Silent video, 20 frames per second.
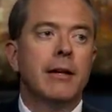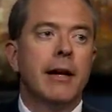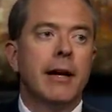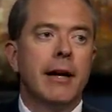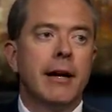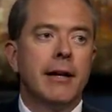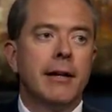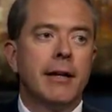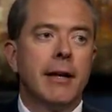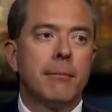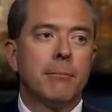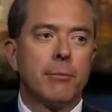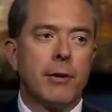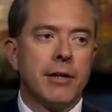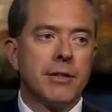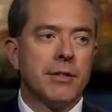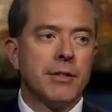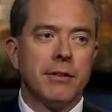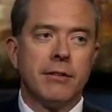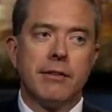And at
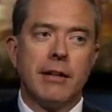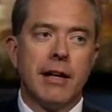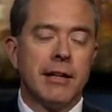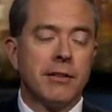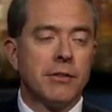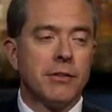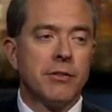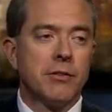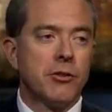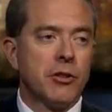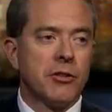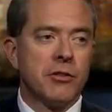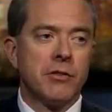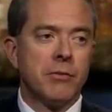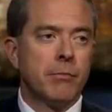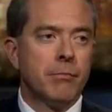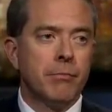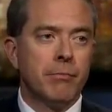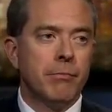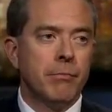present, that's just
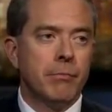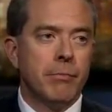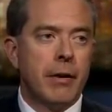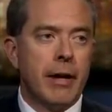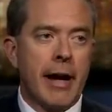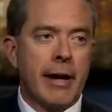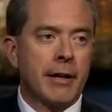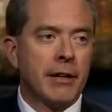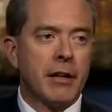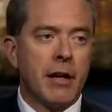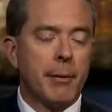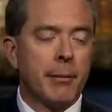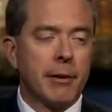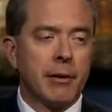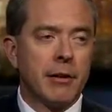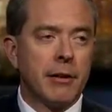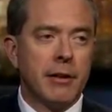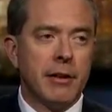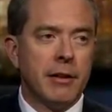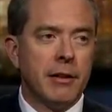
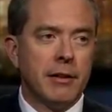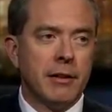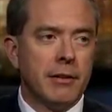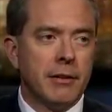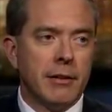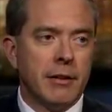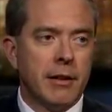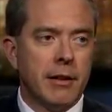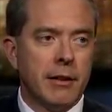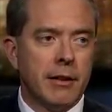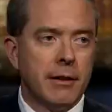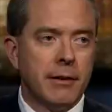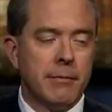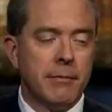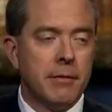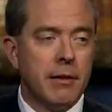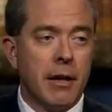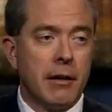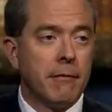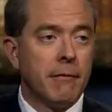economically uh,
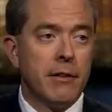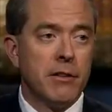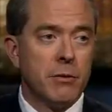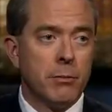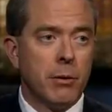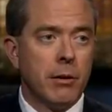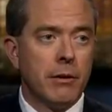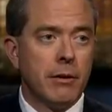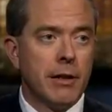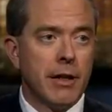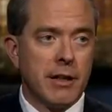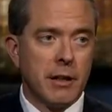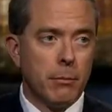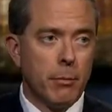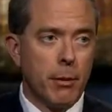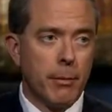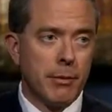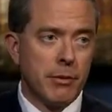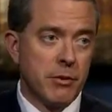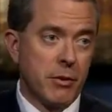unfeasible at the
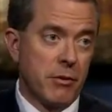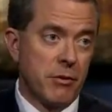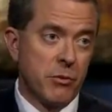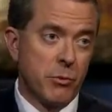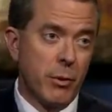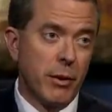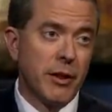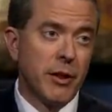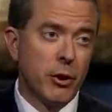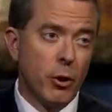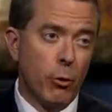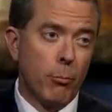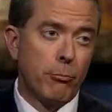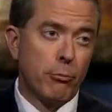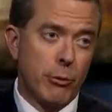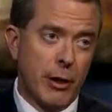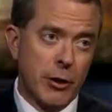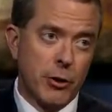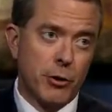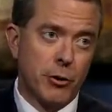moment. So there's really no
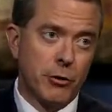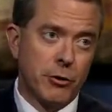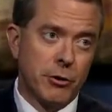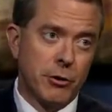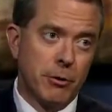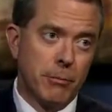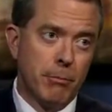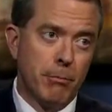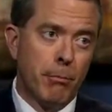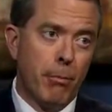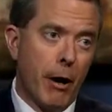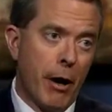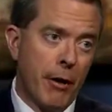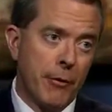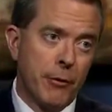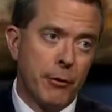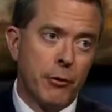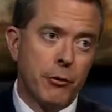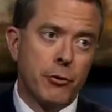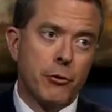pressure to
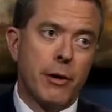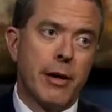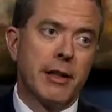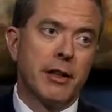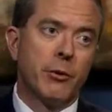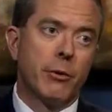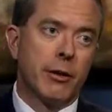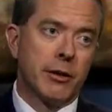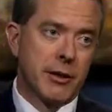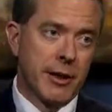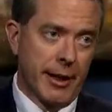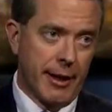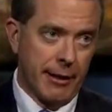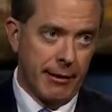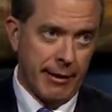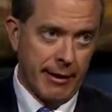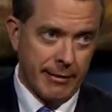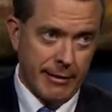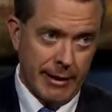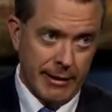bother trying to
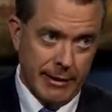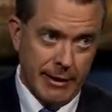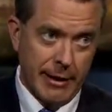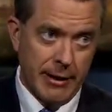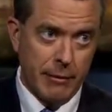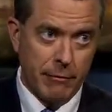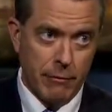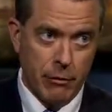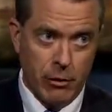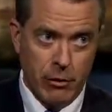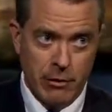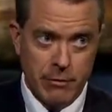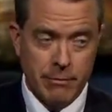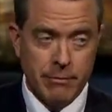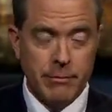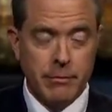articulate that kind of law.